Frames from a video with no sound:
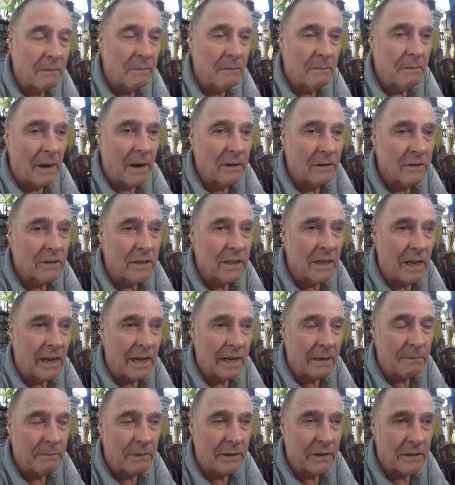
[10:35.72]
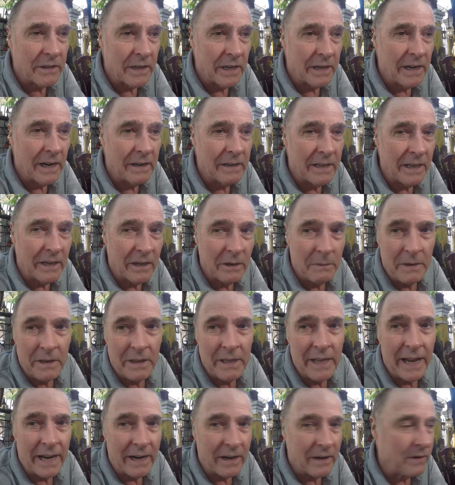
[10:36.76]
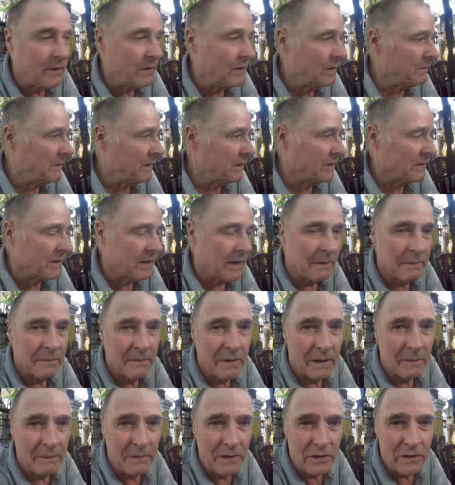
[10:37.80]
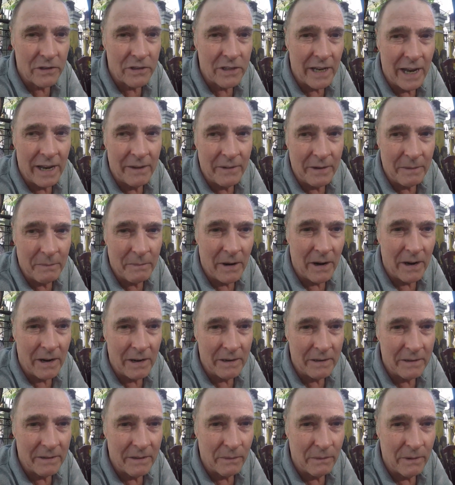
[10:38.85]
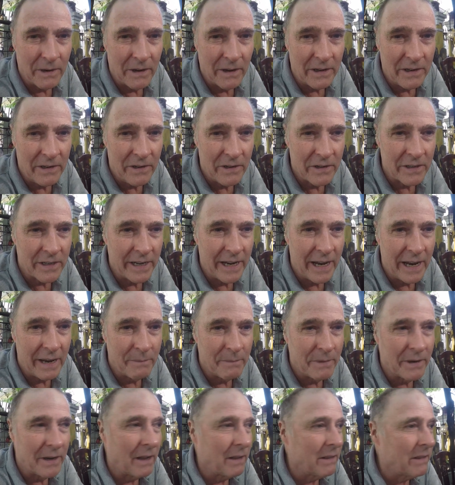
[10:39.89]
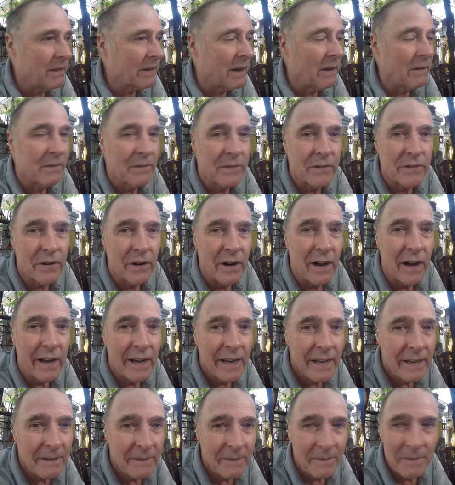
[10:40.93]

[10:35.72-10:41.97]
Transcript: bow's like, because I don't think it'll be that good, because I'm used to having the one I usually have. But I'll try it